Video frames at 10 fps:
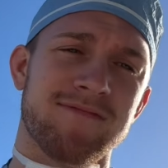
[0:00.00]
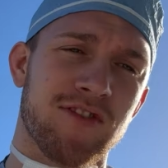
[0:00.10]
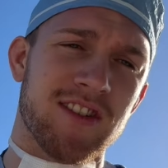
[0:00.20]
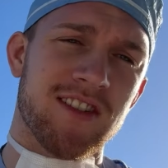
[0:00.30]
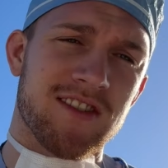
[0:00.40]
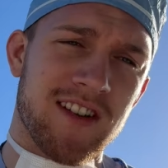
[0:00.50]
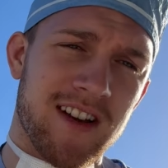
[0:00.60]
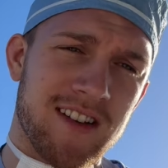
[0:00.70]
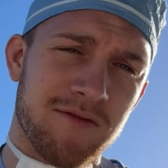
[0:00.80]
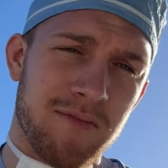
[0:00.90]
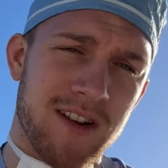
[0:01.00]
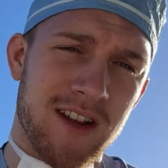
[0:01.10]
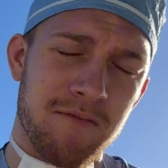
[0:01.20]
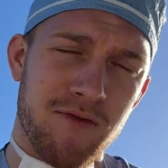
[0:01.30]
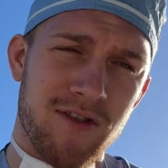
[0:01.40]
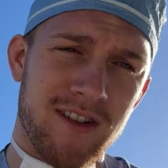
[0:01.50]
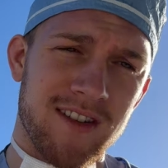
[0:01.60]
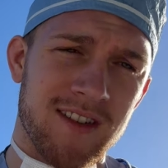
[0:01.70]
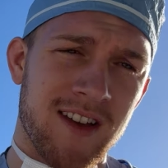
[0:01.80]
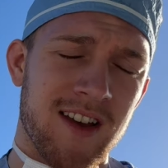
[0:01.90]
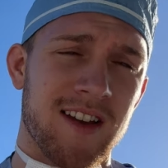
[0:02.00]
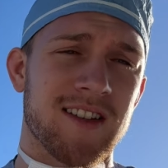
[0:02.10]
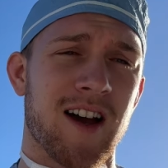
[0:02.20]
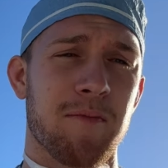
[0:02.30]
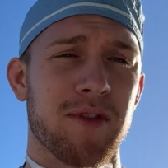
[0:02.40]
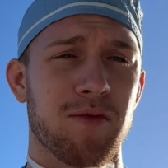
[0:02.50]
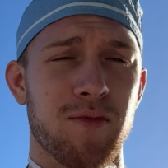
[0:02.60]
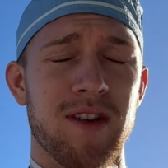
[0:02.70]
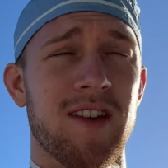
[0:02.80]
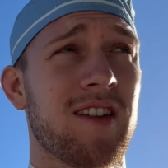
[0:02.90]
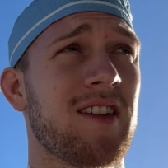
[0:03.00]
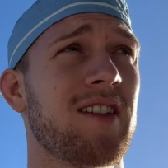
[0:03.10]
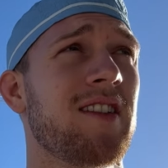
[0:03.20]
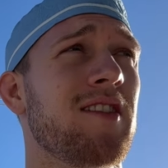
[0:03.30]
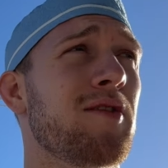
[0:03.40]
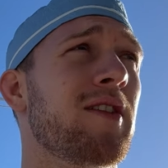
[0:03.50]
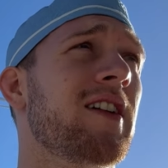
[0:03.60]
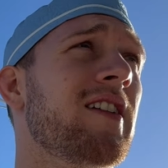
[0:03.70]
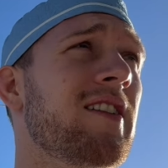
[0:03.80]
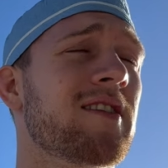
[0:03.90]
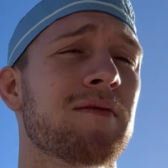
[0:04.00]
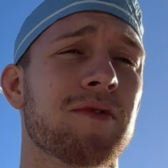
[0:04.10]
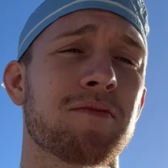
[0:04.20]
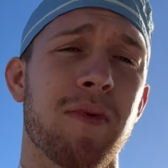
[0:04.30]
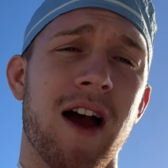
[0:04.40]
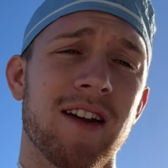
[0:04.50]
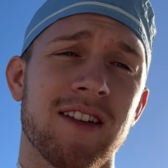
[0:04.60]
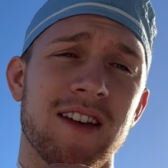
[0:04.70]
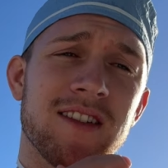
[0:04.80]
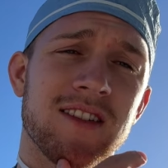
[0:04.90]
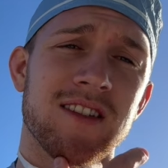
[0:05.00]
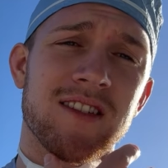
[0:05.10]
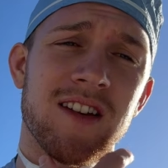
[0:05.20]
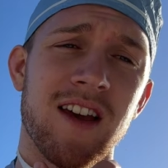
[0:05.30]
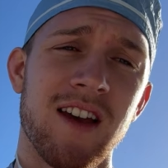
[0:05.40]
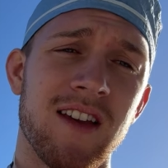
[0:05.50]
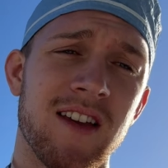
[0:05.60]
Cheers, guys. Monday morning, top of the week, doing some spine cases today.